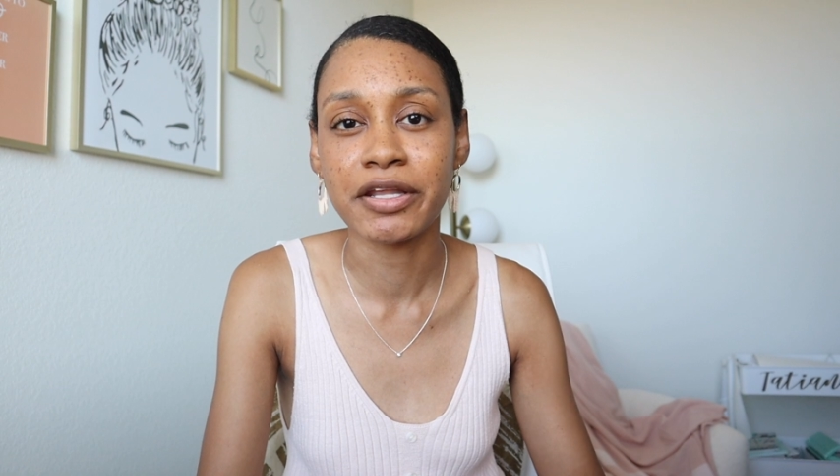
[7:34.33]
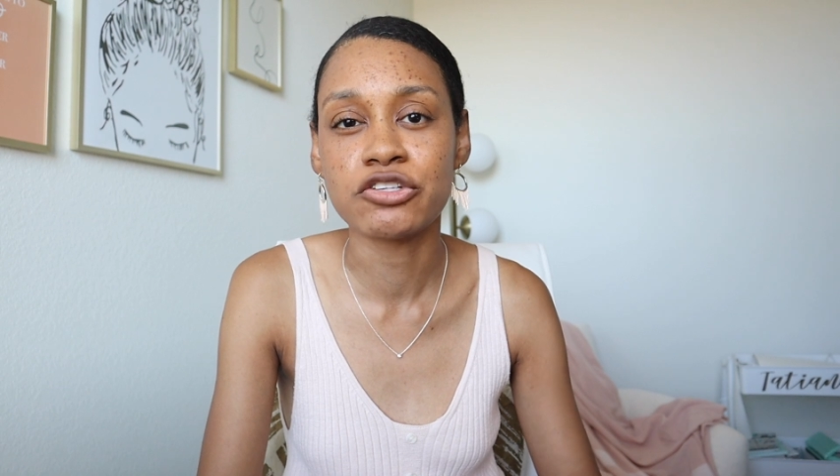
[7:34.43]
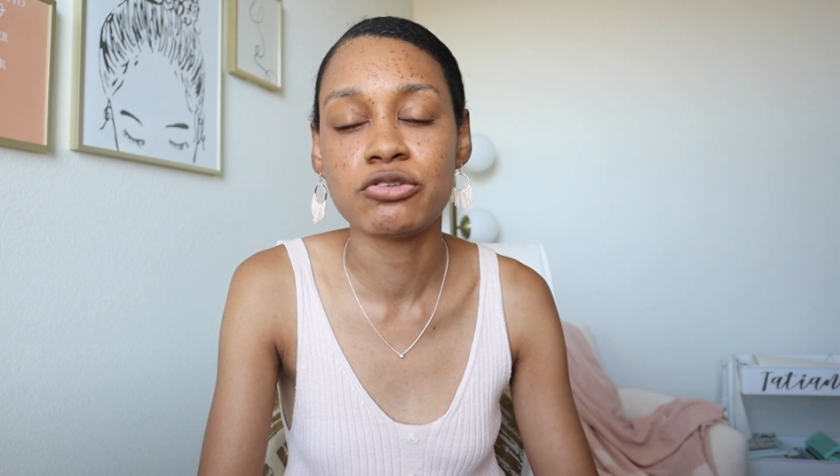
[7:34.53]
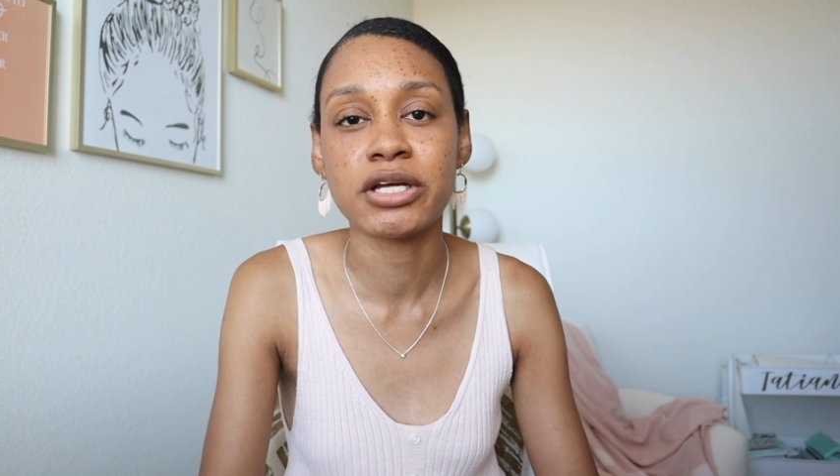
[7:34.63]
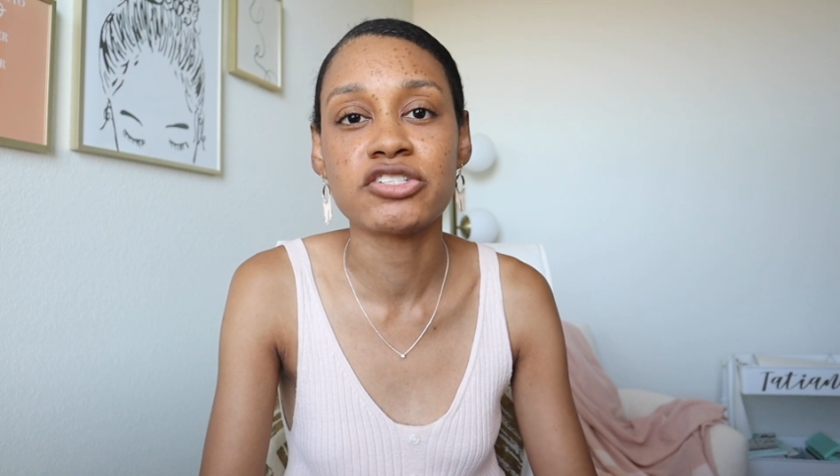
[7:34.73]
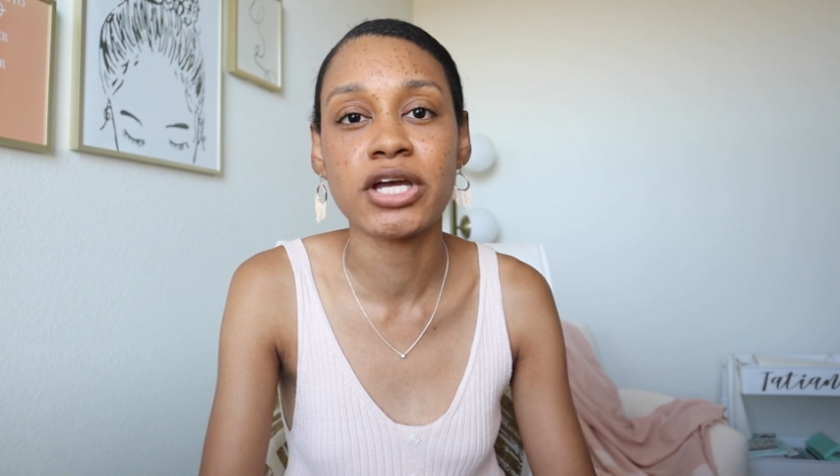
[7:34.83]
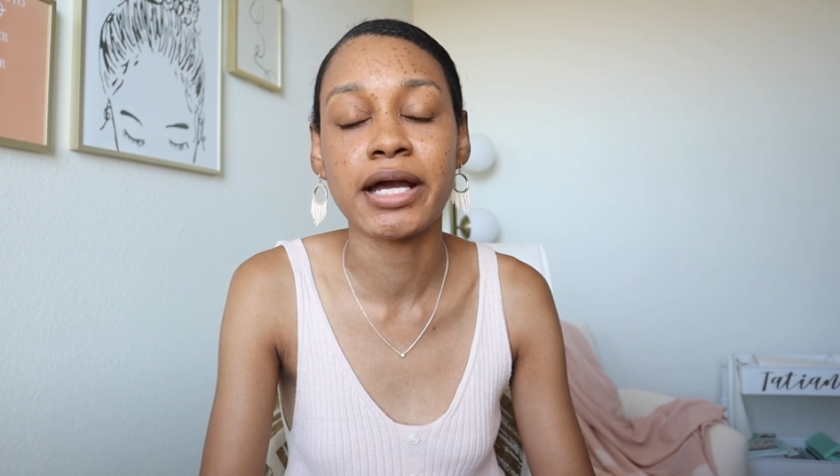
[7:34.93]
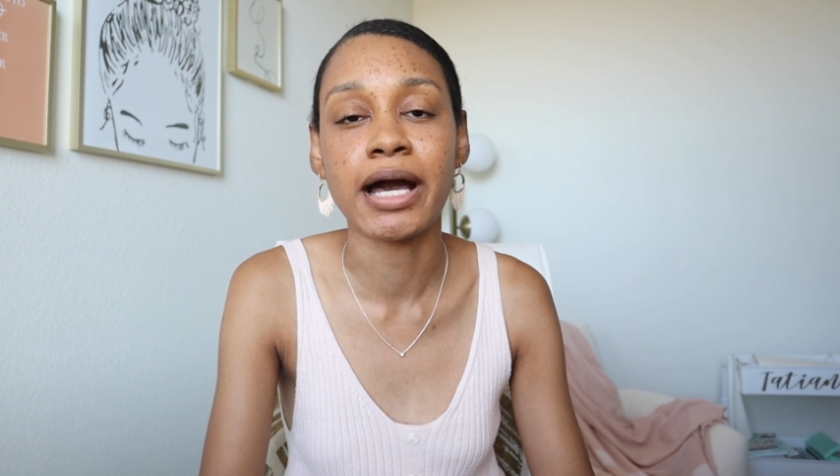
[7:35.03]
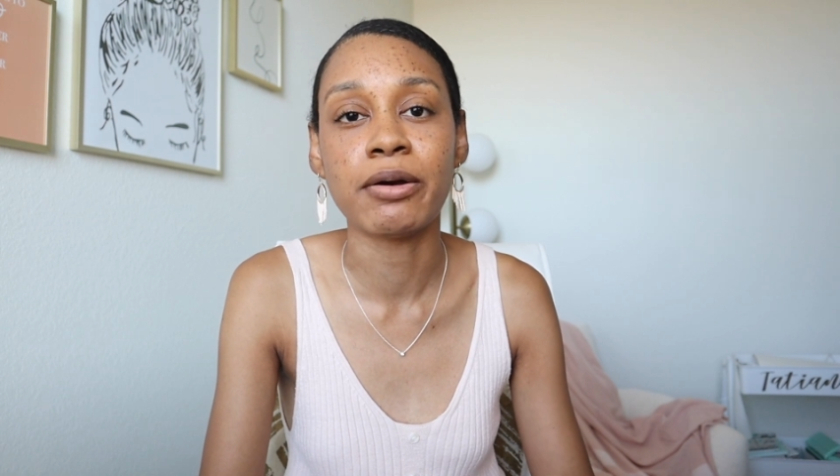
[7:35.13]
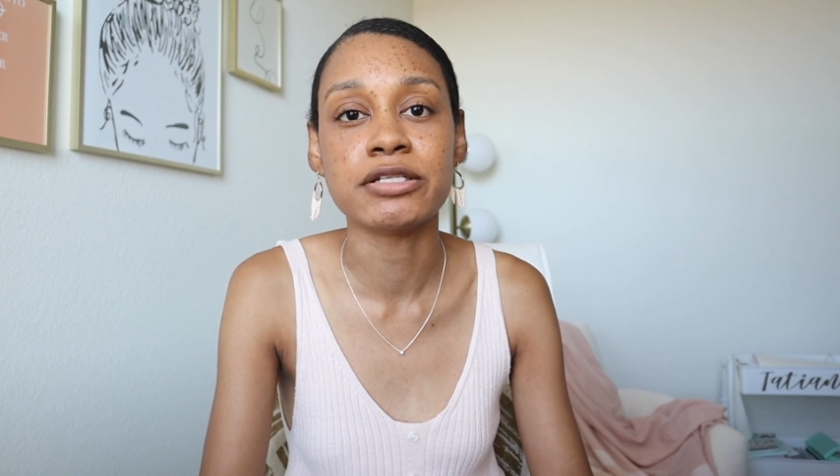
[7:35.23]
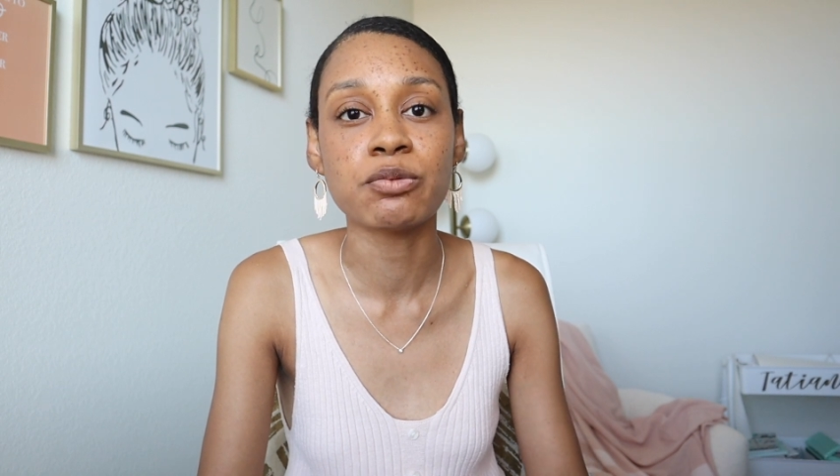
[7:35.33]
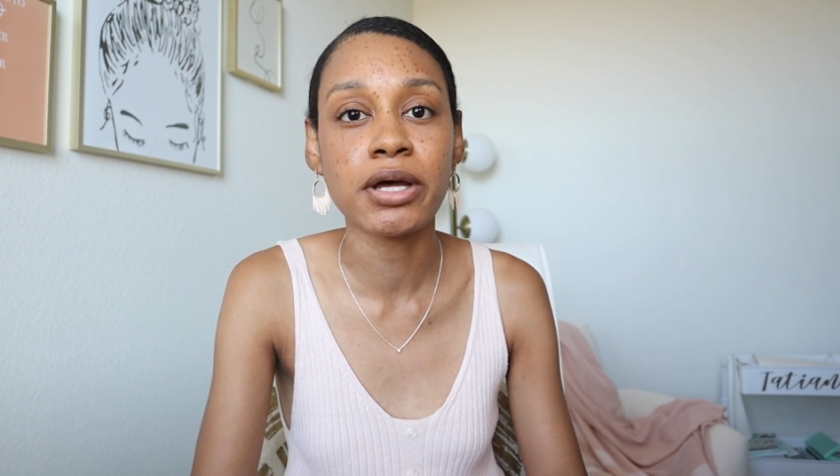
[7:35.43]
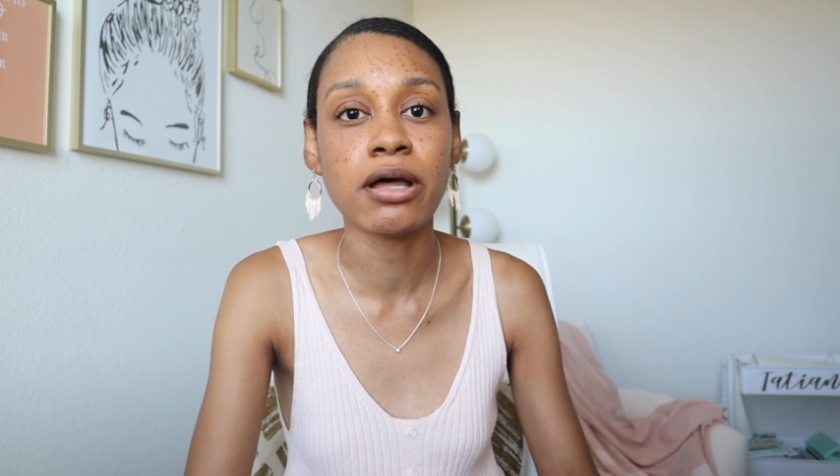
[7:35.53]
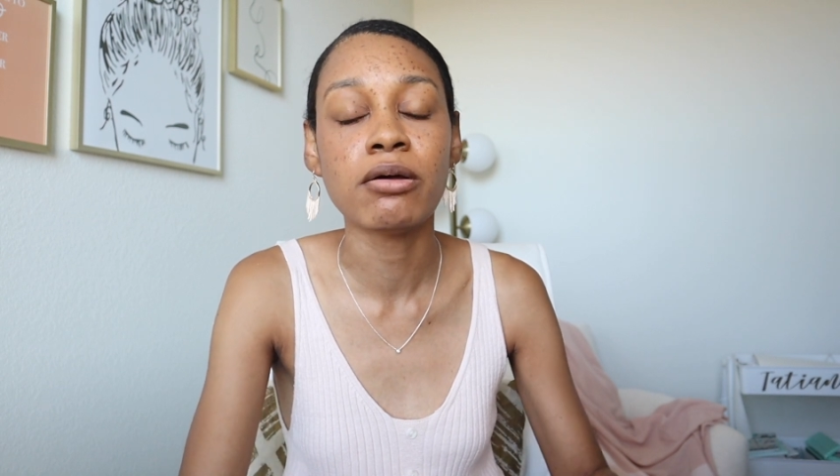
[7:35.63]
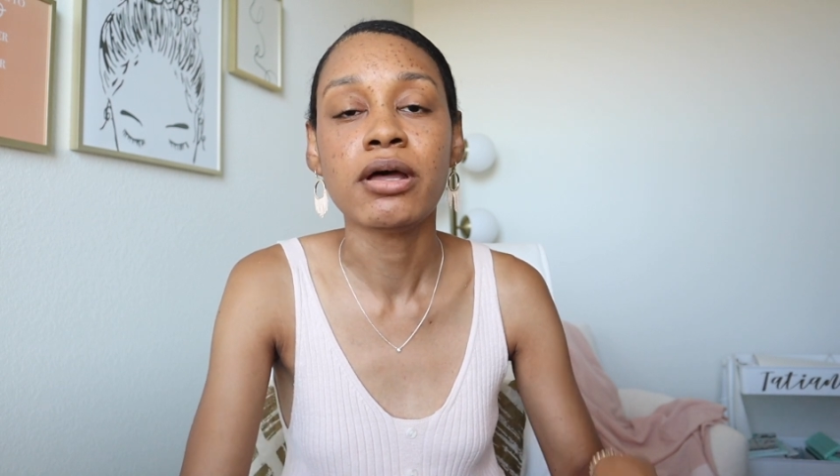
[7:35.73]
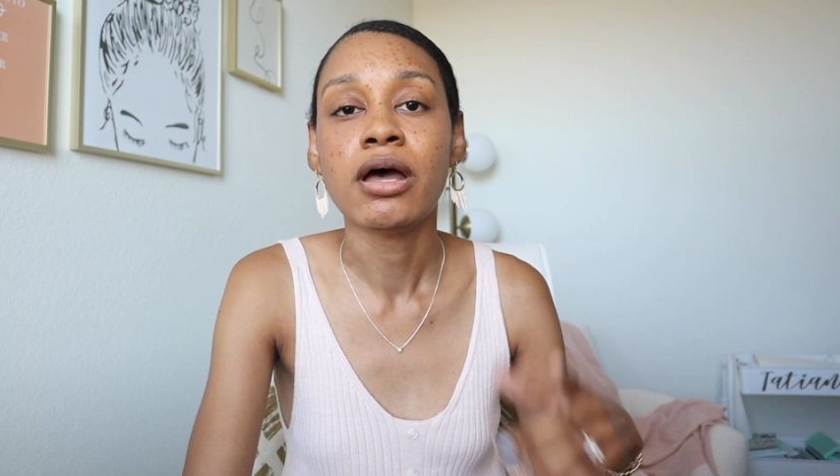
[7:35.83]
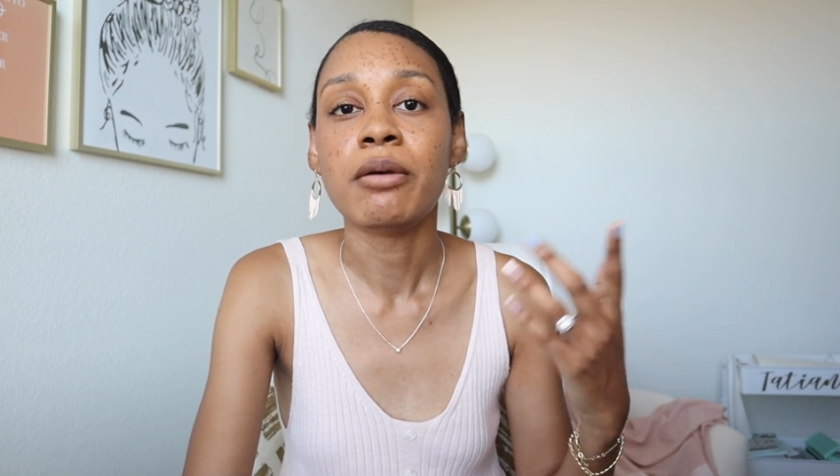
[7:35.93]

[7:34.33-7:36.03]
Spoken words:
that you can check out as well.